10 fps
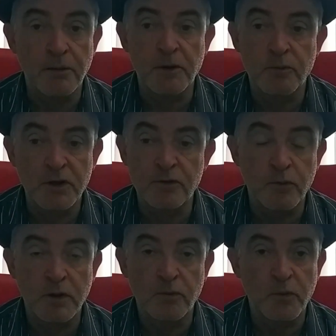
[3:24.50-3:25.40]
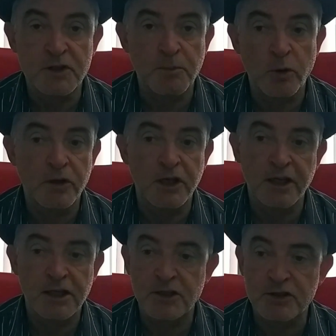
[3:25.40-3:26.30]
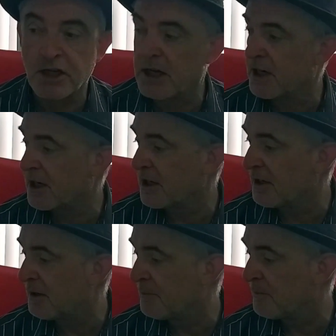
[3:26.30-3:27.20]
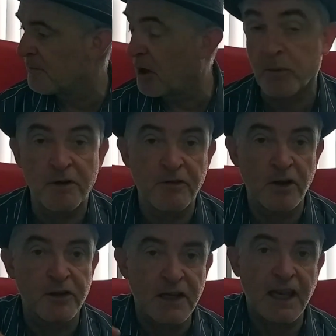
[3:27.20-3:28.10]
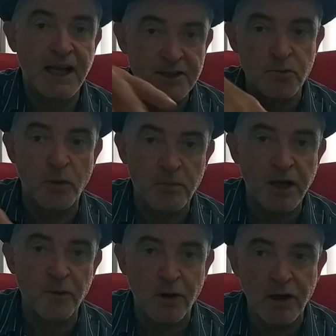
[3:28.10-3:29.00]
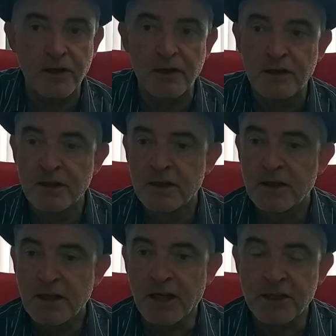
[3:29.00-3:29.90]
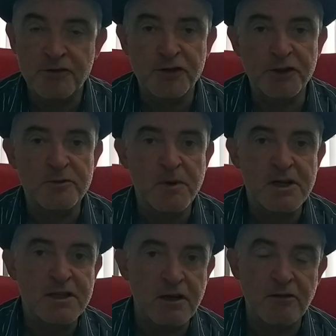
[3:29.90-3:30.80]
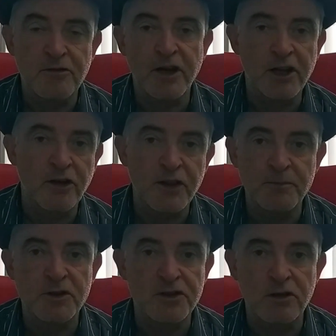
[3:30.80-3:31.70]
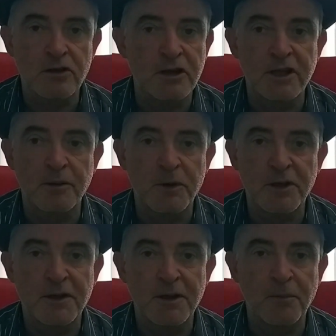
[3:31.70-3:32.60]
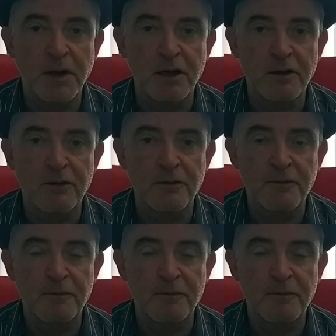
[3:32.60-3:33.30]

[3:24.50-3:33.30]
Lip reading: I mean, we spoke in English. I went round the class one by one. I introduced myself and I got them to talk a little bit about